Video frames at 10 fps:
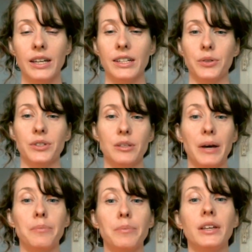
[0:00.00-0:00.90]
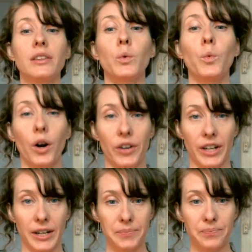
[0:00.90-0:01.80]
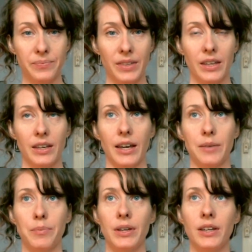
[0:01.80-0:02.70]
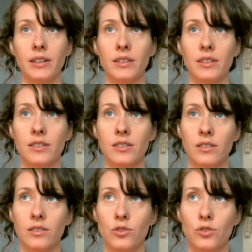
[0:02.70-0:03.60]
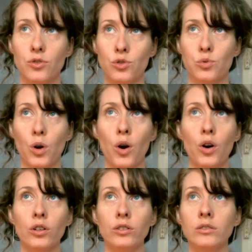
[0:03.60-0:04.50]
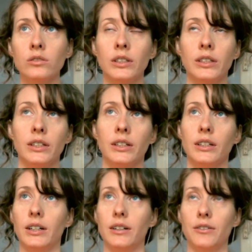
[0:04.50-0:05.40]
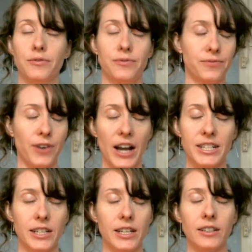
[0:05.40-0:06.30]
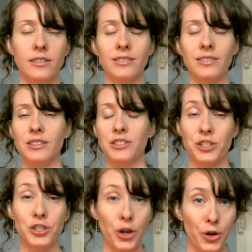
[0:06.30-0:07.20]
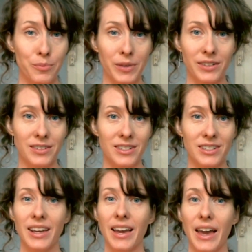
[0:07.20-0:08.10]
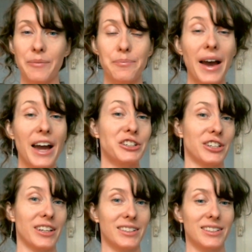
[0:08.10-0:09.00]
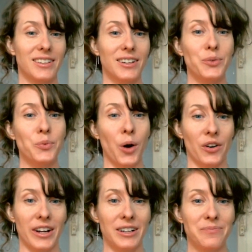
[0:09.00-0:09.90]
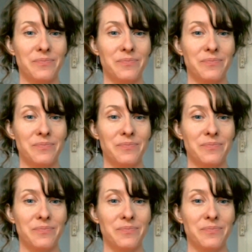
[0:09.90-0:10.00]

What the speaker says: So it's about being the warrior and being this strong, fighting, determined, and passionate warrior.